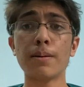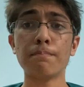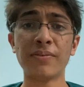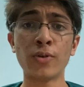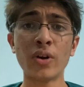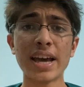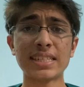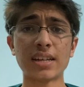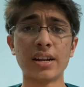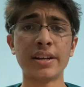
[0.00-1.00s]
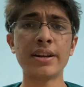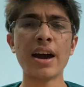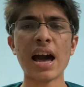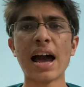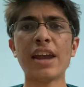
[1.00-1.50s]
Before I started,
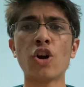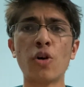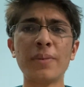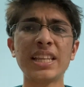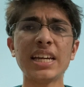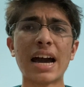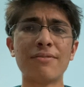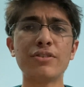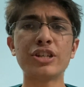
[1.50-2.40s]
I normally averaged